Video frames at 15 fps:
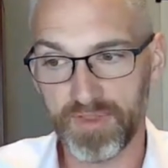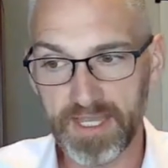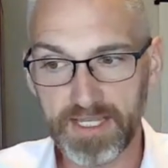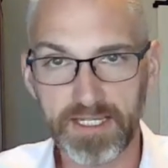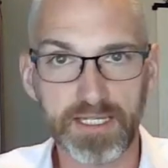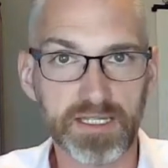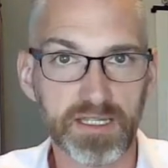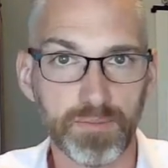
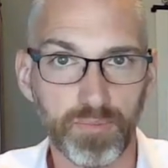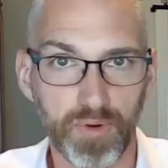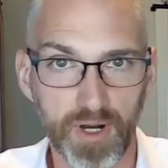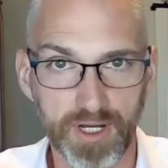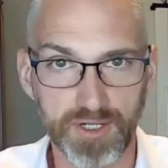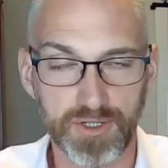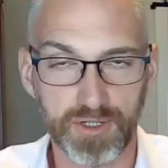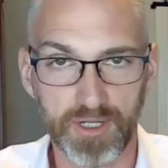this is the
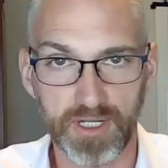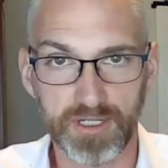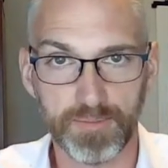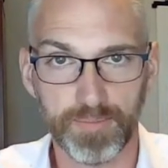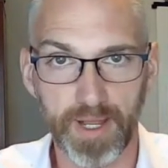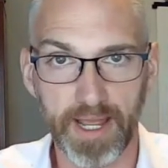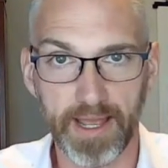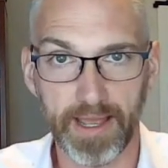price you
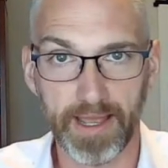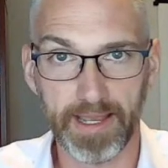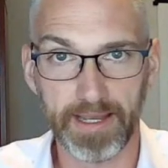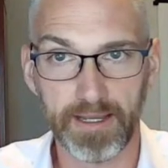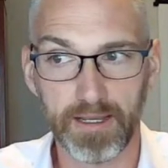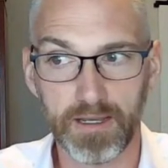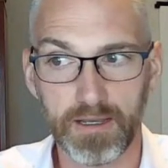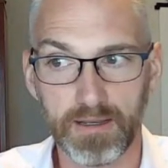need to
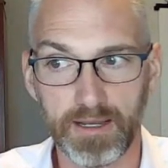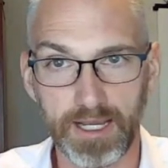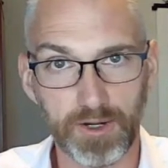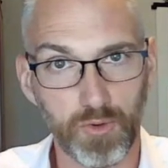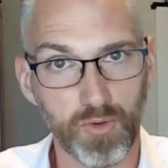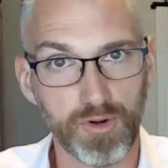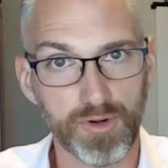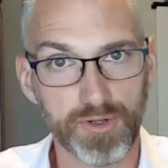pay
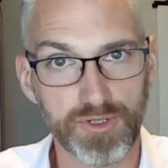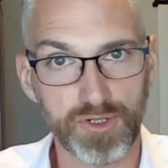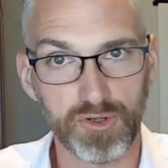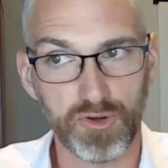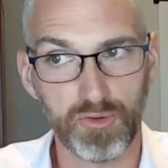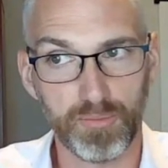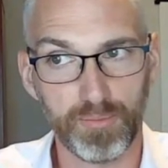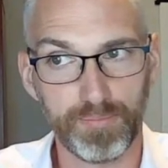in order
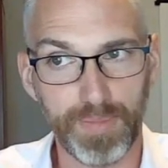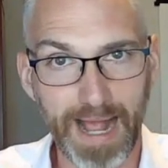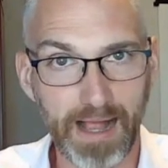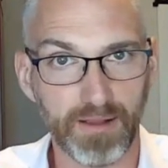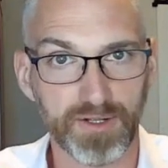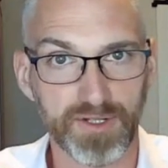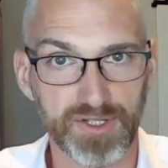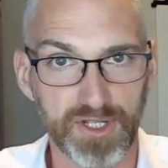to
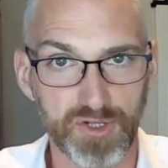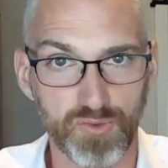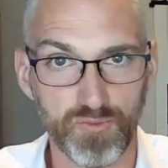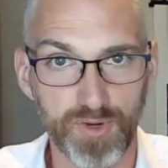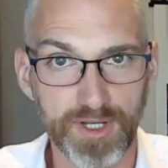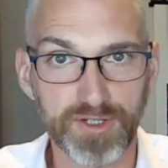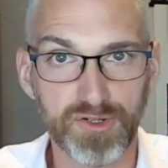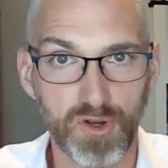balance this
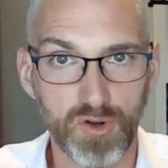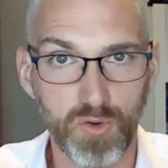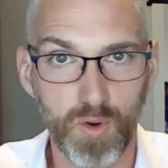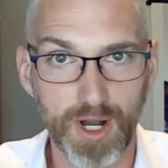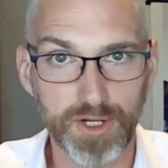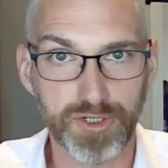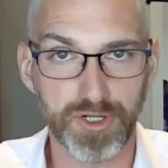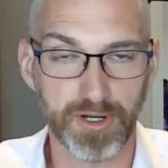risk
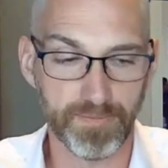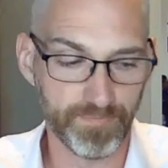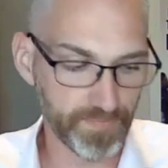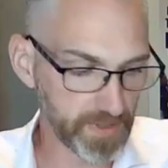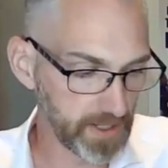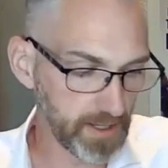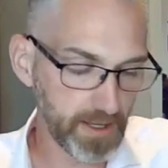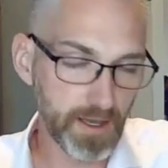question.
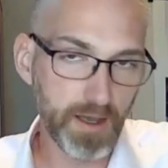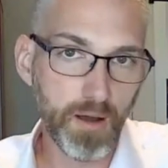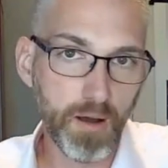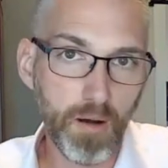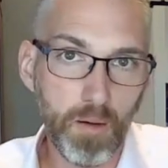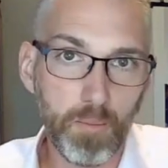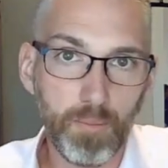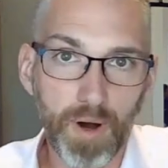
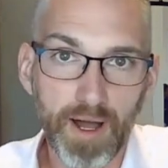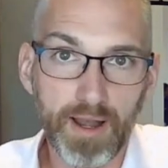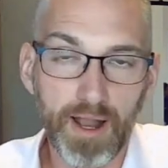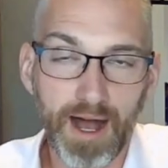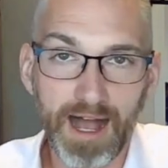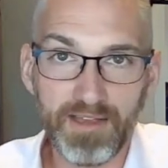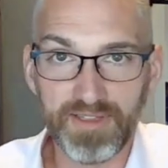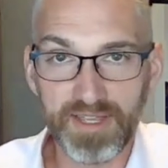
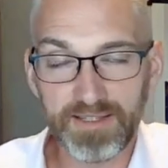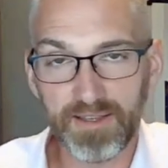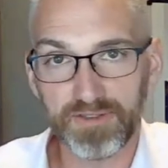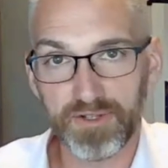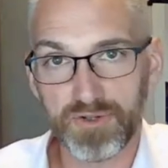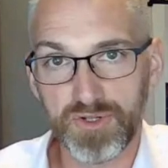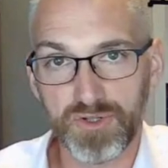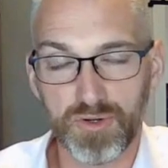But I think
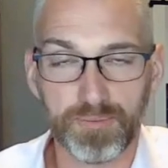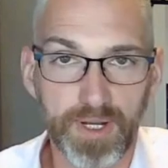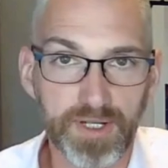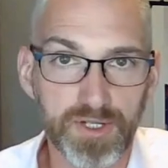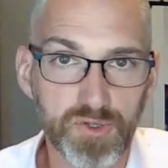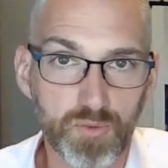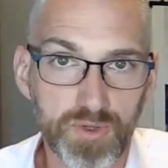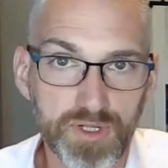that there's
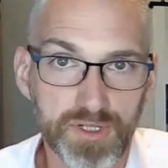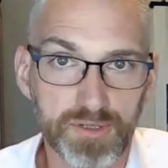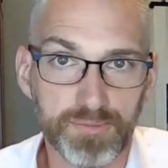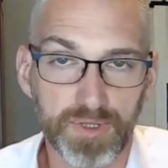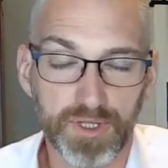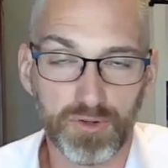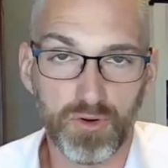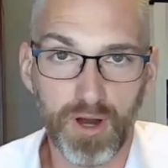tremendous
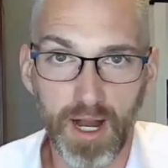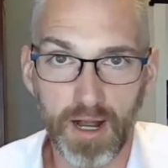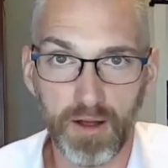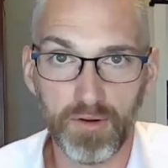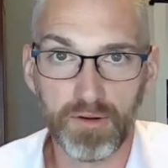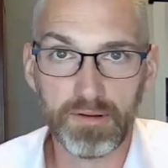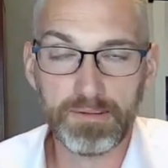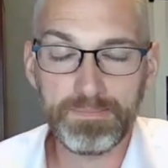wisdom in the
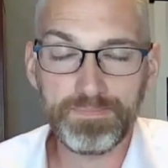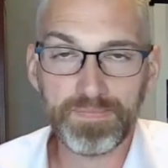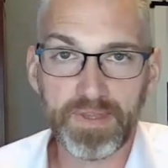crowd.